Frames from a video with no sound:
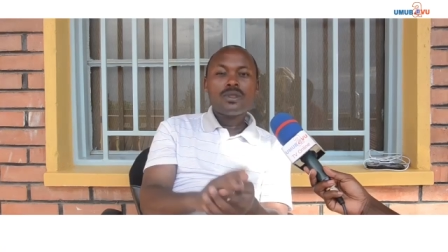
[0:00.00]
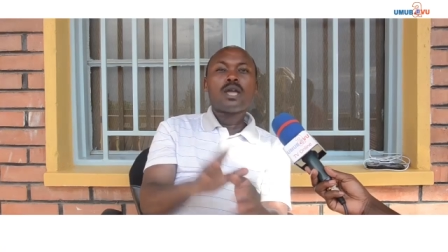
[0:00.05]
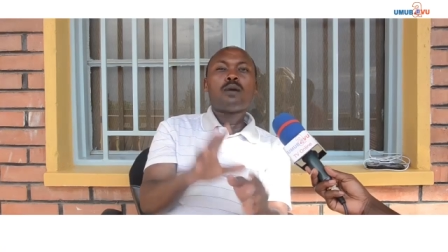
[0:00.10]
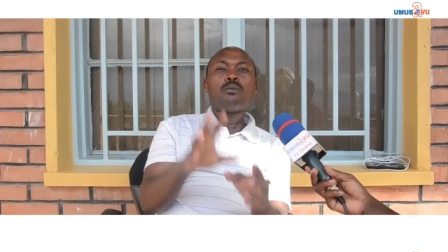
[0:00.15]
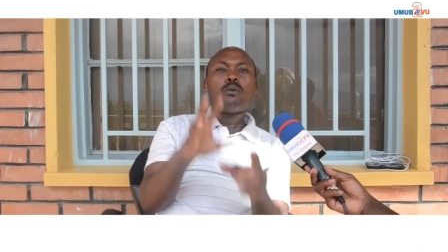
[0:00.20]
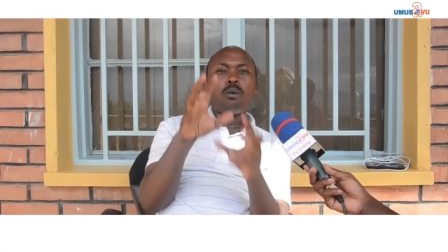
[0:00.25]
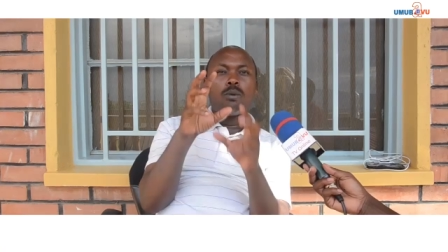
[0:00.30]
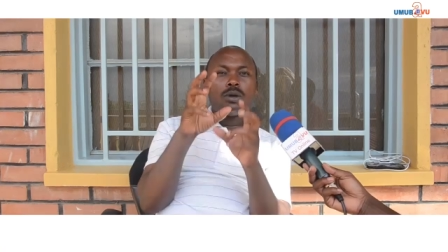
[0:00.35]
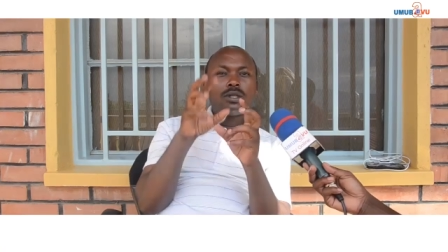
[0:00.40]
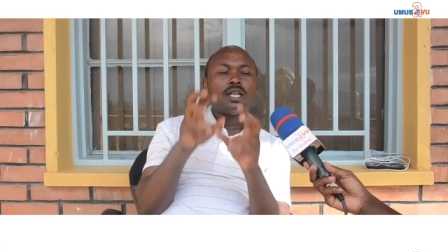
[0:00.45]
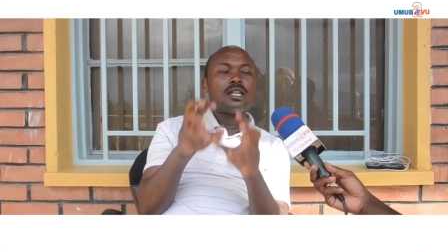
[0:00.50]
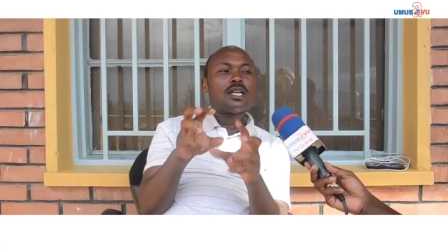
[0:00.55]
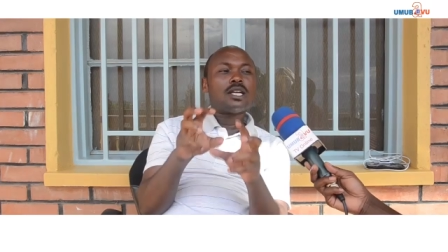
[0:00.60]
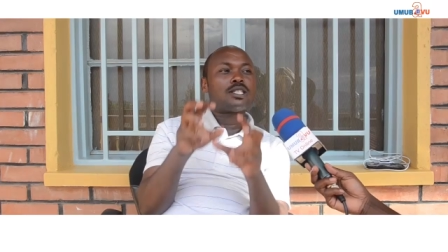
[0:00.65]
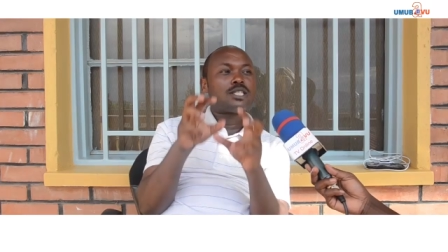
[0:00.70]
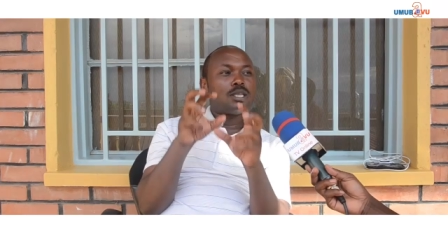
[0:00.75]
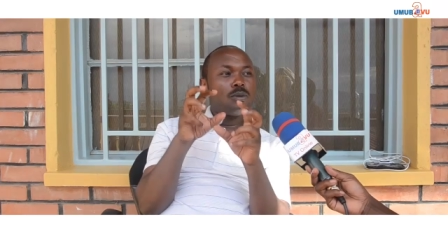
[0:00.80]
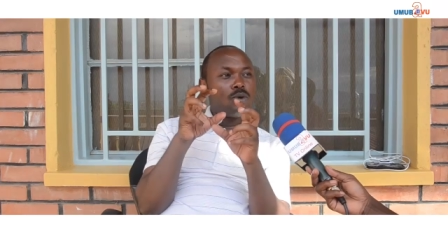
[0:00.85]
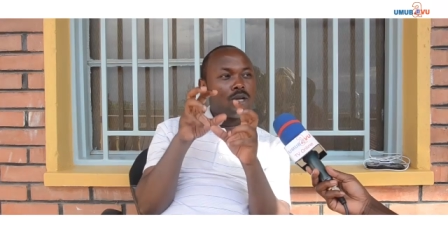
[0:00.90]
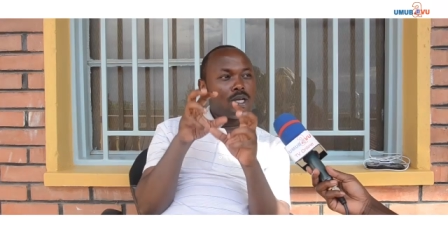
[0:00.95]
bu
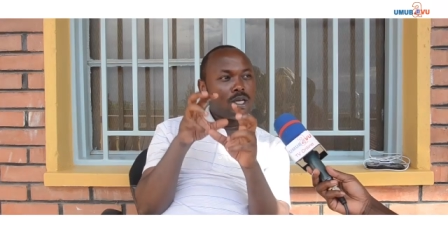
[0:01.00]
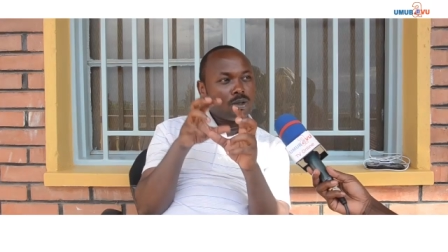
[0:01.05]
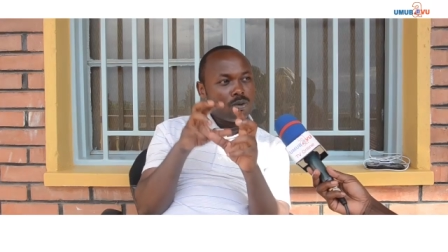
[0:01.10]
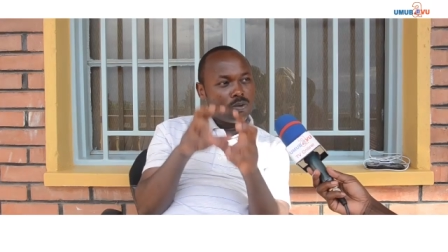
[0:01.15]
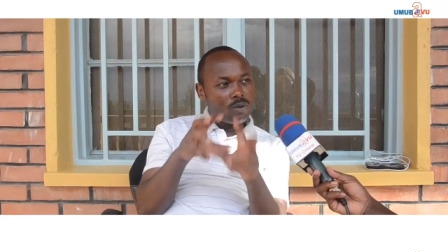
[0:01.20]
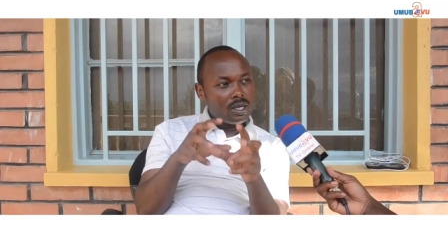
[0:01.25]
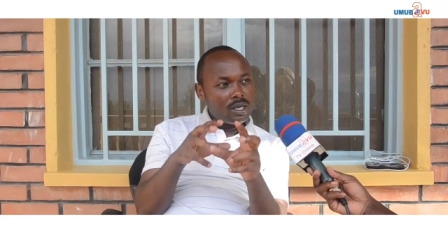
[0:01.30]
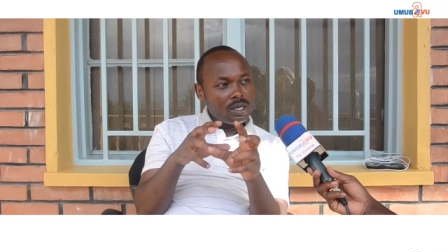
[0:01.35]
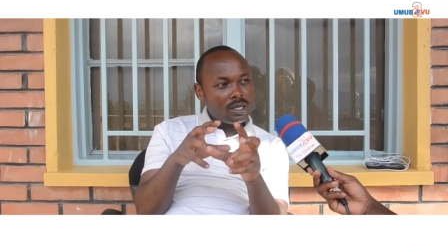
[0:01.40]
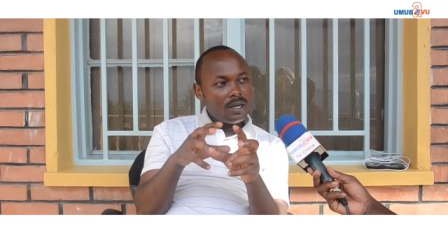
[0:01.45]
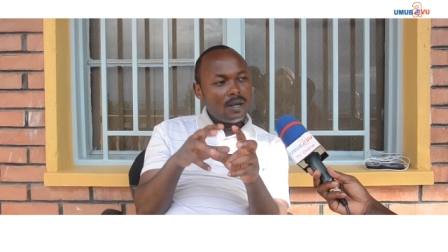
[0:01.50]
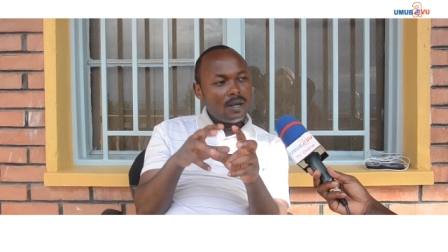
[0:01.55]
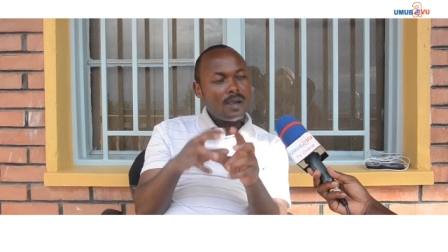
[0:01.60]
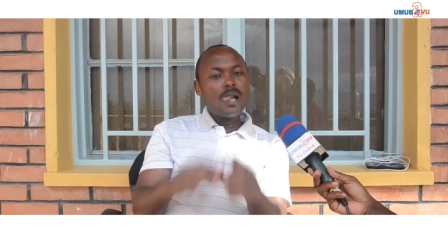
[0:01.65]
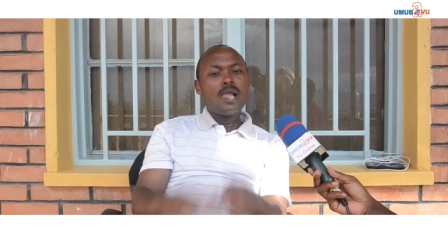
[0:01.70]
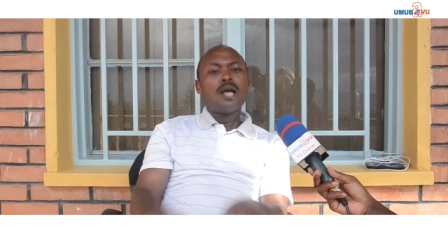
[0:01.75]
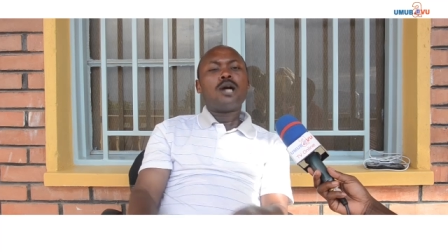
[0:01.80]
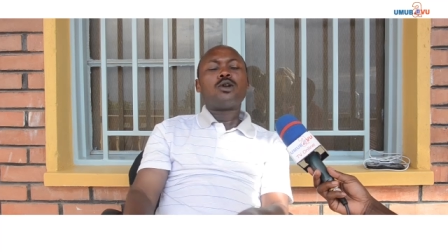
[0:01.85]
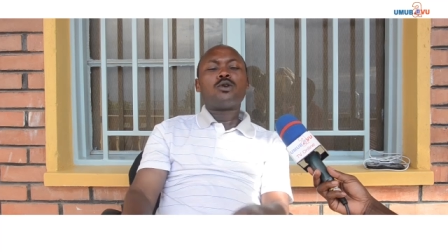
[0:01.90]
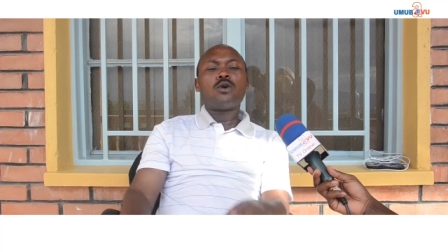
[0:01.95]
butegetsi burindwi
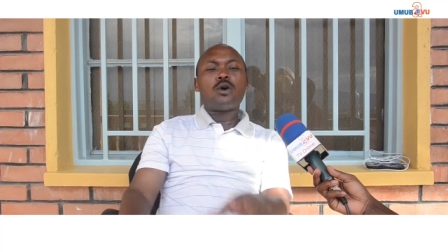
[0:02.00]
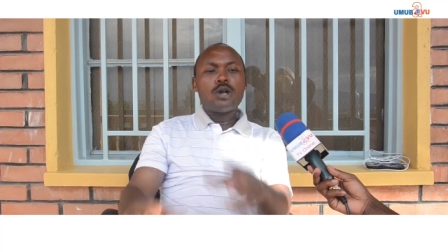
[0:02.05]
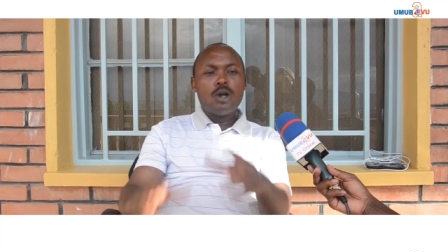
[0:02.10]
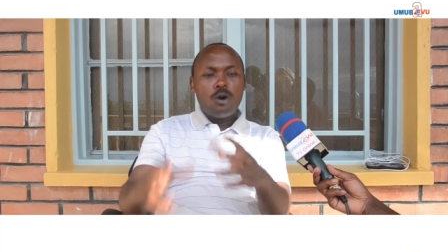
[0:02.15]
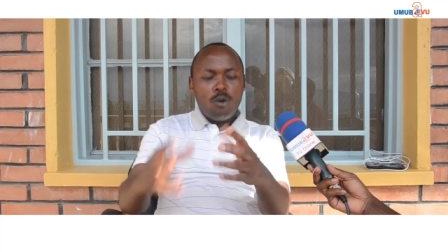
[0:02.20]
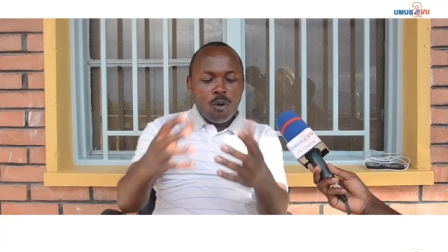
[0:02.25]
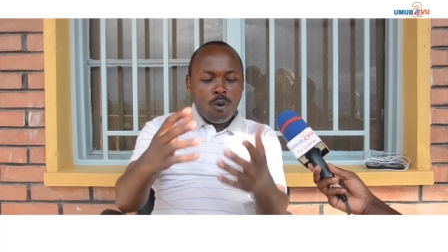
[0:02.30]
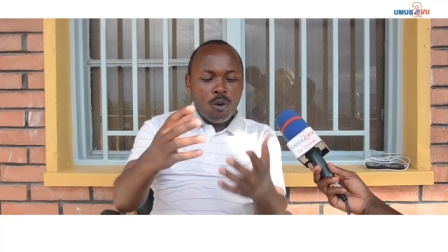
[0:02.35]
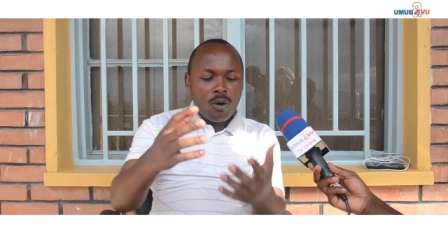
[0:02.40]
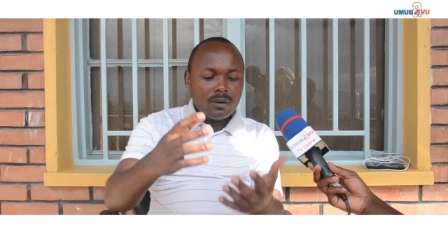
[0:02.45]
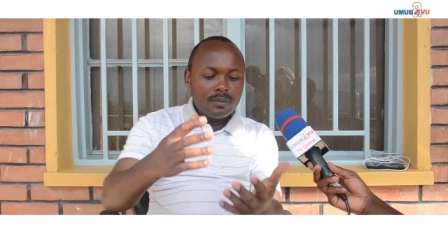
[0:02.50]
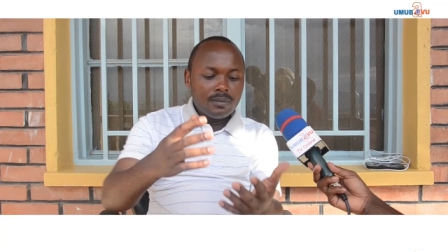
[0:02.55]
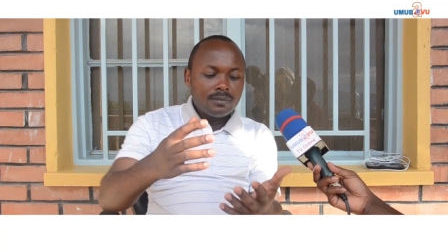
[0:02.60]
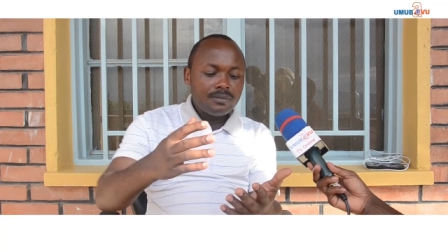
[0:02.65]
noneho